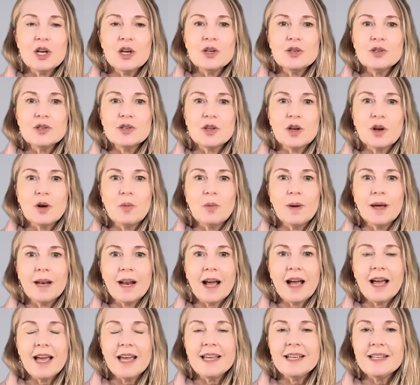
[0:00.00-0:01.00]
So when
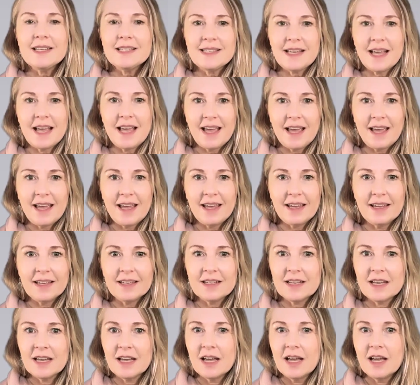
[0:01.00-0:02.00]
I say,
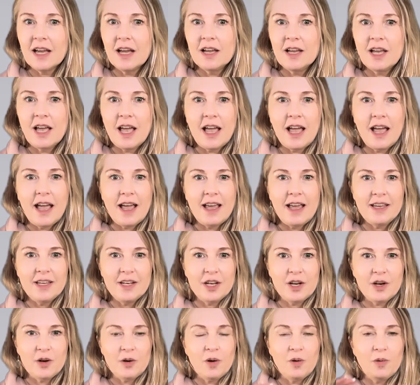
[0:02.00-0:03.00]

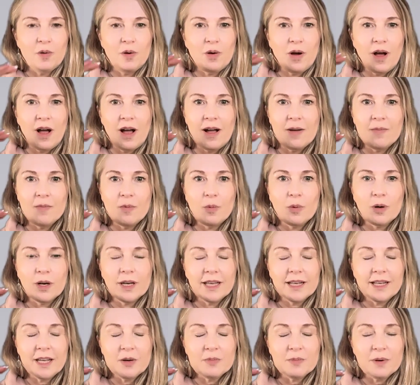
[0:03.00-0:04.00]
we're
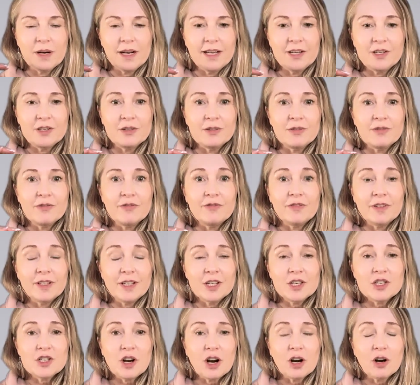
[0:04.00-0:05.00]
getting ready to
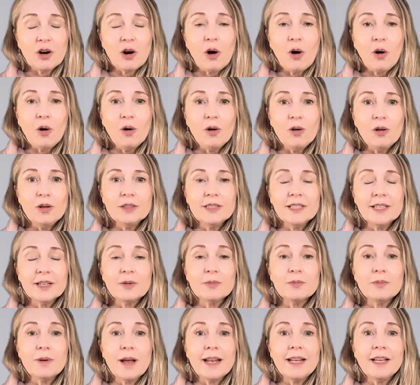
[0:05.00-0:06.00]
finish our hold, get
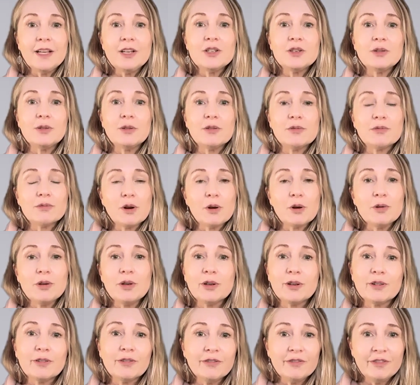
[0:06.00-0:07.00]
ready to throw
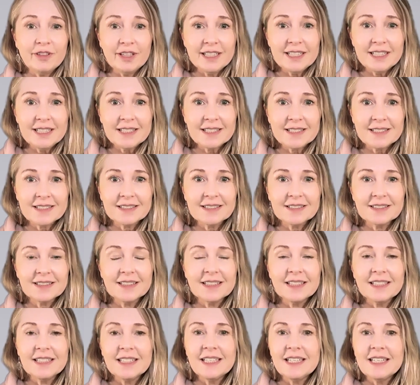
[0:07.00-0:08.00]
your fit,
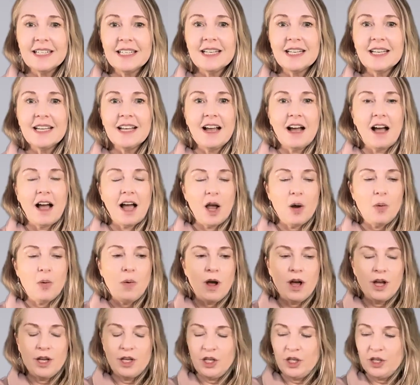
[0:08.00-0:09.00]
I
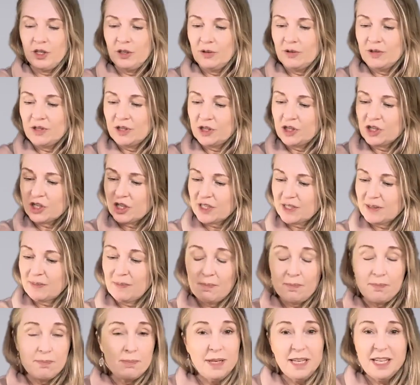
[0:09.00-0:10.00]
want you to just
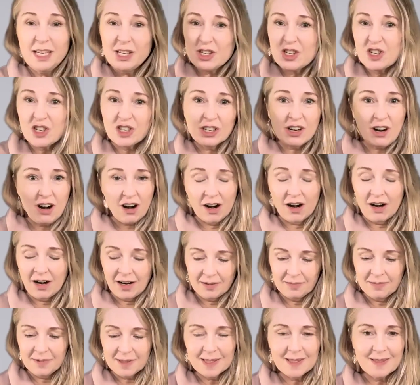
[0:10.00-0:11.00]
beat your
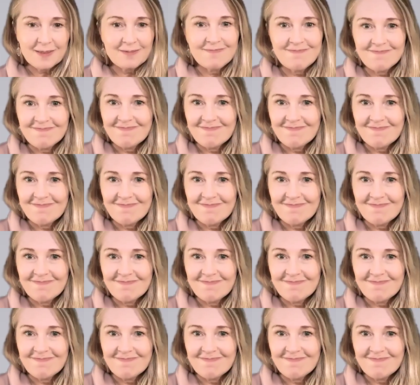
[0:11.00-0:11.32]
arms